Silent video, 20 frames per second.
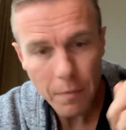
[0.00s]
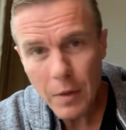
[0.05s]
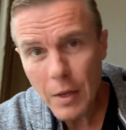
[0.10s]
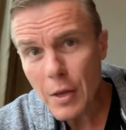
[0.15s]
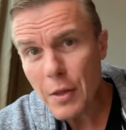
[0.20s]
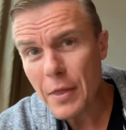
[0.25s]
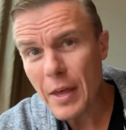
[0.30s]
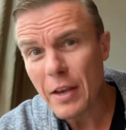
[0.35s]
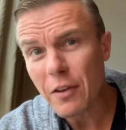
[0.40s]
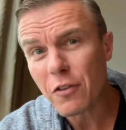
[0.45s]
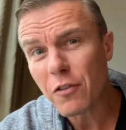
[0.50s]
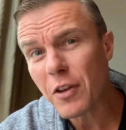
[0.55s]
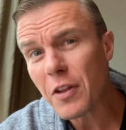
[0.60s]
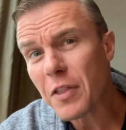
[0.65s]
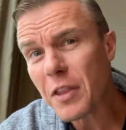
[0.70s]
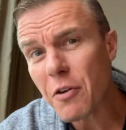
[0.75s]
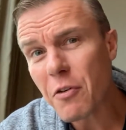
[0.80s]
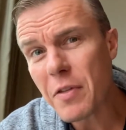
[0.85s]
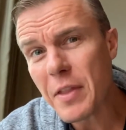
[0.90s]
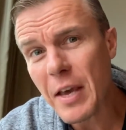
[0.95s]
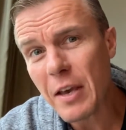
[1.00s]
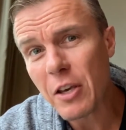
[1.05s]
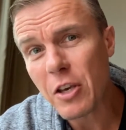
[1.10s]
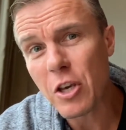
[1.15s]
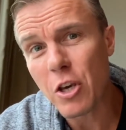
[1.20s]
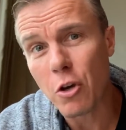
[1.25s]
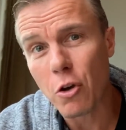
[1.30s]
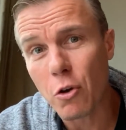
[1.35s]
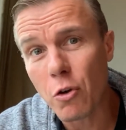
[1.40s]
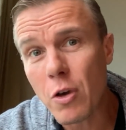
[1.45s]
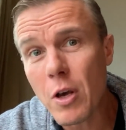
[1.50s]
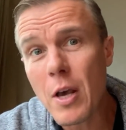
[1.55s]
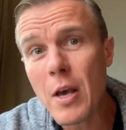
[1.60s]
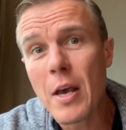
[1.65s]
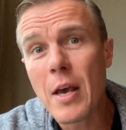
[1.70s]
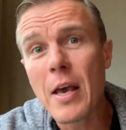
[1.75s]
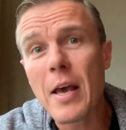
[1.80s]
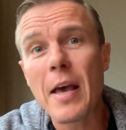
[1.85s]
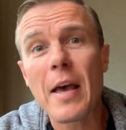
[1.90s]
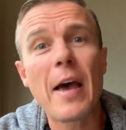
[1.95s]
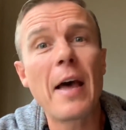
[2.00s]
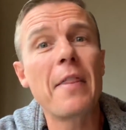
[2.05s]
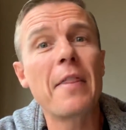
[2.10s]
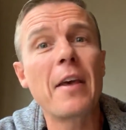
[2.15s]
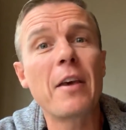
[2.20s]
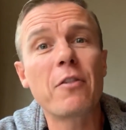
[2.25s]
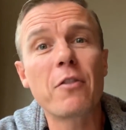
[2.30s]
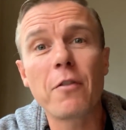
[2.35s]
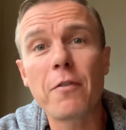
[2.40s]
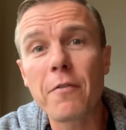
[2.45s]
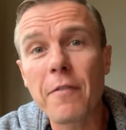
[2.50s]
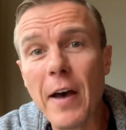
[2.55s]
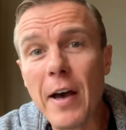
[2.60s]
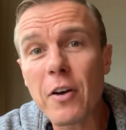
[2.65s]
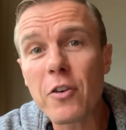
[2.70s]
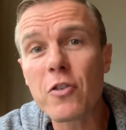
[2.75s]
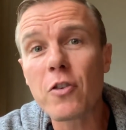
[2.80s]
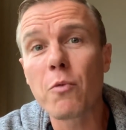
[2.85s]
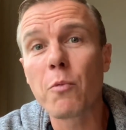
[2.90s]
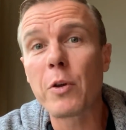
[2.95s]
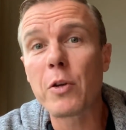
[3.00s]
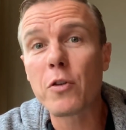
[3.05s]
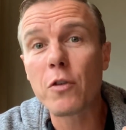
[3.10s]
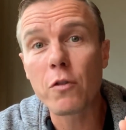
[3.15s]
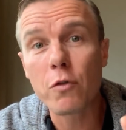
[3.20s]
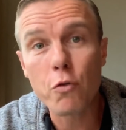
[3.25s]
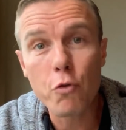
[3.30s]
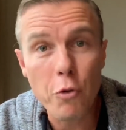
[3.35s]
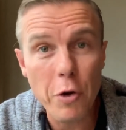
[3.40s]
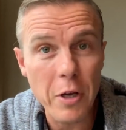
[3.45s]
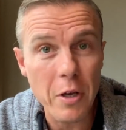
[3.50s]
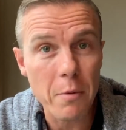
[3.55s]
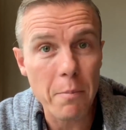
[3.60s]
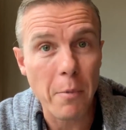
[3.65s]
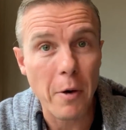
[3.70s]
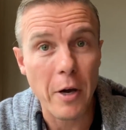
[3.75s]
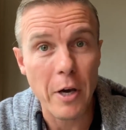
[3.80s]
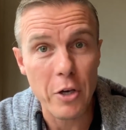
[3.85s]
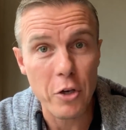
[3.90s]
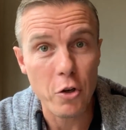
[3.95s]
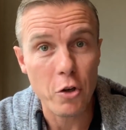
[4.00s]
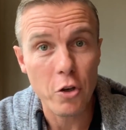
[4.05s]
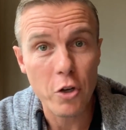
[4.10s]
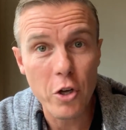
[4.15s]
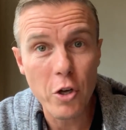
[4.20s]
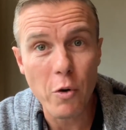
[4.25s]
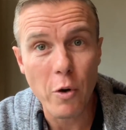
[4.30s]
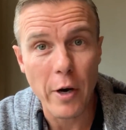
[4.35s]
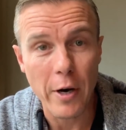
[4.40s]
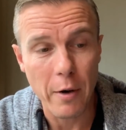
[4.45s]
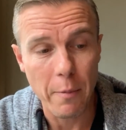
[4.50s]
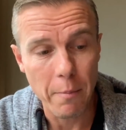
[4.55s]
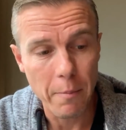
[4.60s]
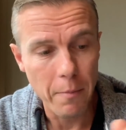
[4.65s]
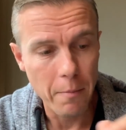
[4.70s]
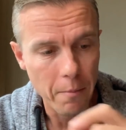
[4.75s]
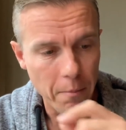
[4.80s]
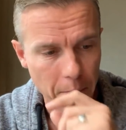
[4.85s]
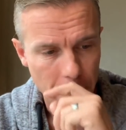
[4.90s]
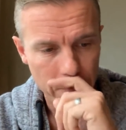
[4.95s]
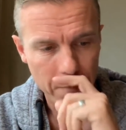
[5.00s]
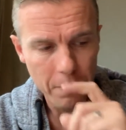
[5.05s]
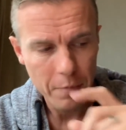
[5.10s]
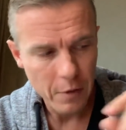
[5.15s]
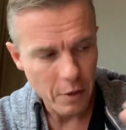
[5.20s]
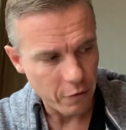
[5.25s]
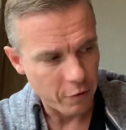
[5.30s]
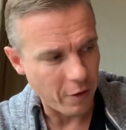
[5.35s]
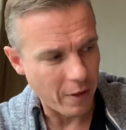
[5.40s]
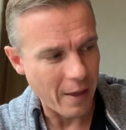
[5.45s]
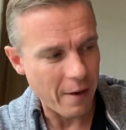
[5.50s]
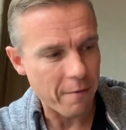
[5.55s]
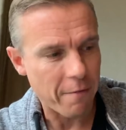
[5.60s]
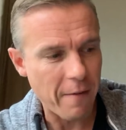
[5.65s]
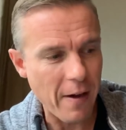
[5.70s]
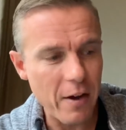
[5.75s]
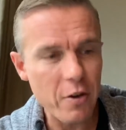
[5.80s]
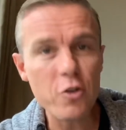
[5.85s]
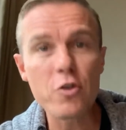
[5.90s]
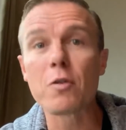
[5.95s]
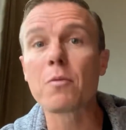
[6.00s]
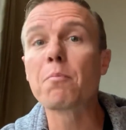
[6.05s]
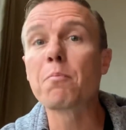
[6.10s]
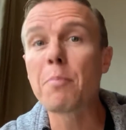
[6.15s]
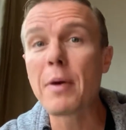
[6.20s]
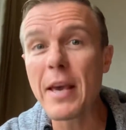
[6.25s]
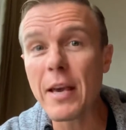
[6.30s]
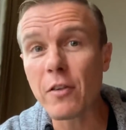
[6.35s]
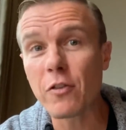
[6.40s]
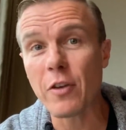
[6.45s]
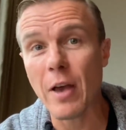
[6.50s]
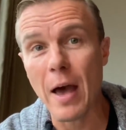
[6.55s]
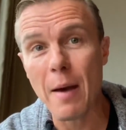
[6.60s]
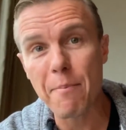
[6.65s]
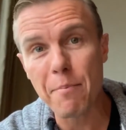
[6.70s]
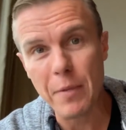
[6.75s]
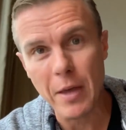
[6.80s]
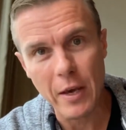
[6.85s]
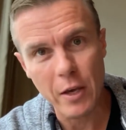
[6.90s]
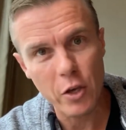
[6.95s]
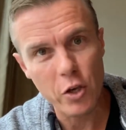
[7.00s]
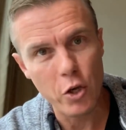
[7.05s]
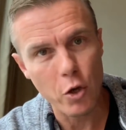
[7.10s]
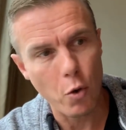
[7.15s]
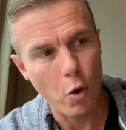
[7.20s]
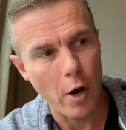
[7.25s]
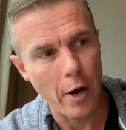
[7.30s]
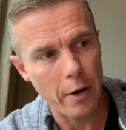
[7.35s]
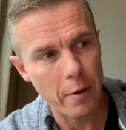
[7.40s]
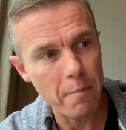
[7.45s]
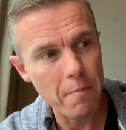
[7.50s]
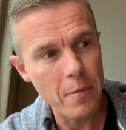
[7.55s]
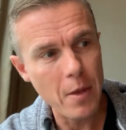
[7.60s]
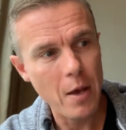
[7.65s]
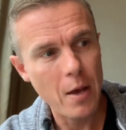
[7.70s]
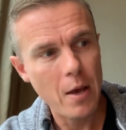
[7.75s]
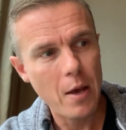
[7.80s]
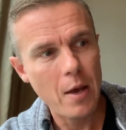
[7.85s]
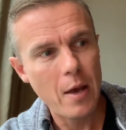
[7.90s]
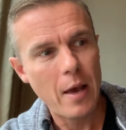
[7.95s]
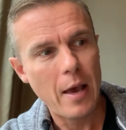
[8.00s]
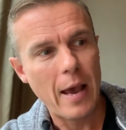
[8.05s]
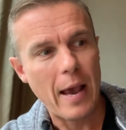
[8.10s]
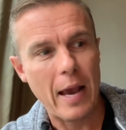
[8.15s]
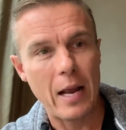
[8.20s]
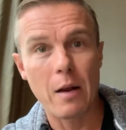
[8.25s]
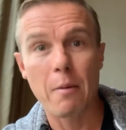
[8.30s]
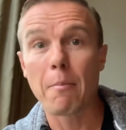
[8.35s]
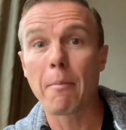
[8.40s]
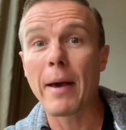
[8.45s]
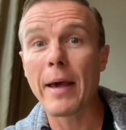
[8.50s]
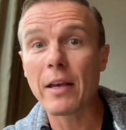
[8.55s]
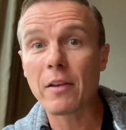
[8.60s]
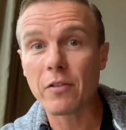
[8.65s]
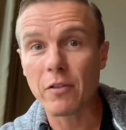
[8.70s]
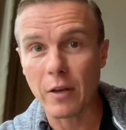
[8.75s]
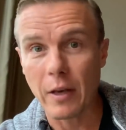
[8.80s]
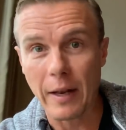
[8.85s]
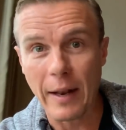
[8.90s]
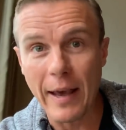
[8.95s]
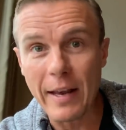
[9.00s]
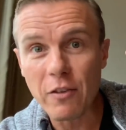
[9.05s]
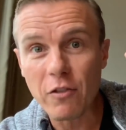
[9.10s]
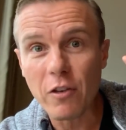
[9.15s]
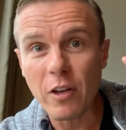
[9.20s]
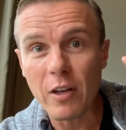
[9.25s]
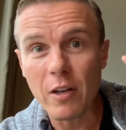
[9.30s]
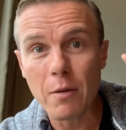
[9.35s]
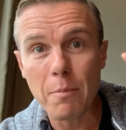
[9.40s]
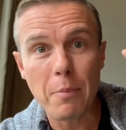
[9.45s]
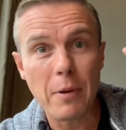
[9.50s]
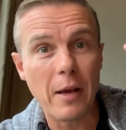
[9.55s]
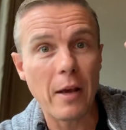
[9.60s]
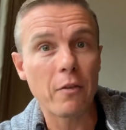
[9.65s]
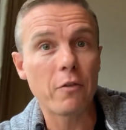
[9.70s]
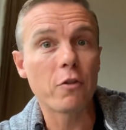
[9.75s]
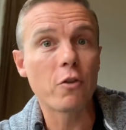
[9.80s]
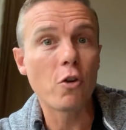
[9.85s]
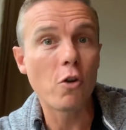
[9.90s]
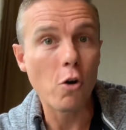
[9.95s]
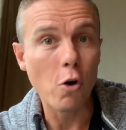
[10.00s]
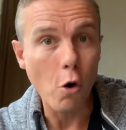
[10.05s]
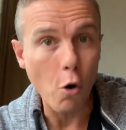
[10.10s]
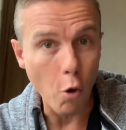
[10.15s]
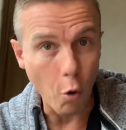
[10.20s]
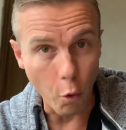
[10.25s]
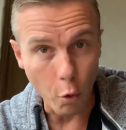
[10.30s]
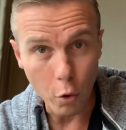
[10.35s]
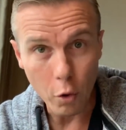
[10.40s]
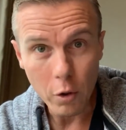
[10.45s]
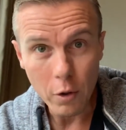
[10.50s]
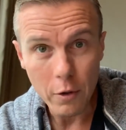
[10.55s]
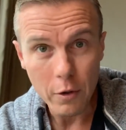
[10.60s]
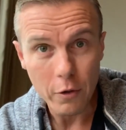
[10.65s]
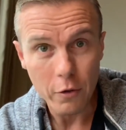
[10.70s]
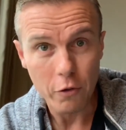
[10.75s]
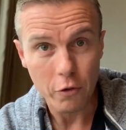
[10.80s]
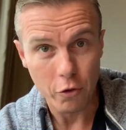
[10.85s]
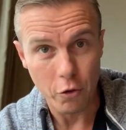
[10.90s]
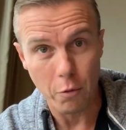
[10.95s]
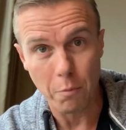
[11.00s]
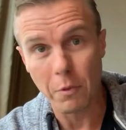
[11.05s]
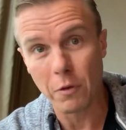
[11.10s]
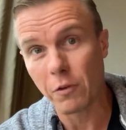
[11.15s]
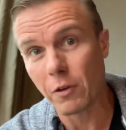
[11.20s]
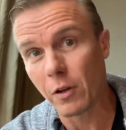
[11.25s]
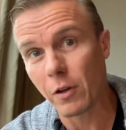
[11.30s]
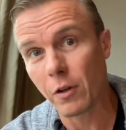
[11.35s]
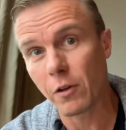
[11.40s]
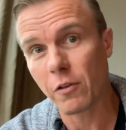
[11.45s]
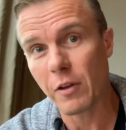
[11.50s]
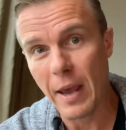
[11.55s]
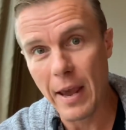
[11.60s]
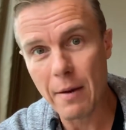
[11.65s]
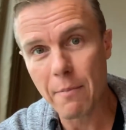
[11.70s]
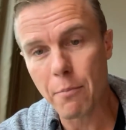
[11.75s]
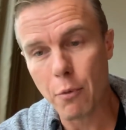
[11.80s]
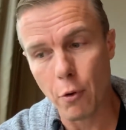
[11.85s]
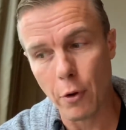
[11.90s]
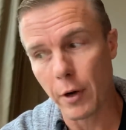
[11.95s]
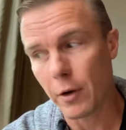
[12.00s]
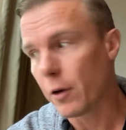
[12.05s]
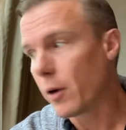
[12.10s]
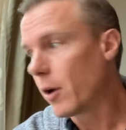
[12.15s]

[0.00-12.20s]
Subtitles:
They sit there in that queue, and there's a function which is triggered by a new queue item. So that function picks up that queue item, and it makes an HTTPS call to Mozilla's endpoint.